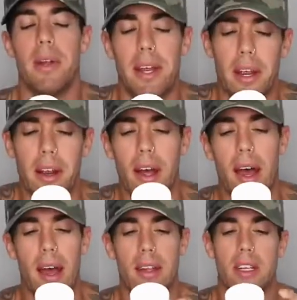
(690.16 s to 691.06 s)
one here,
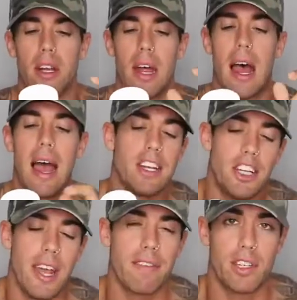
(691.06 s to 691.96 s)
it's called
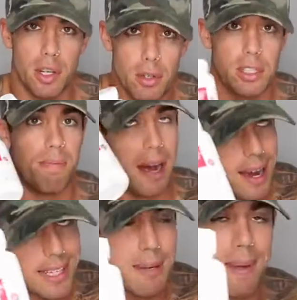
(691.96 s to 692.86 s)
IGF-2, it's
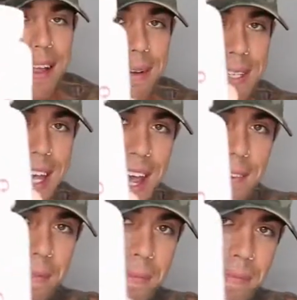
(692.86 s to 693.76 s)
by ATP Labs again.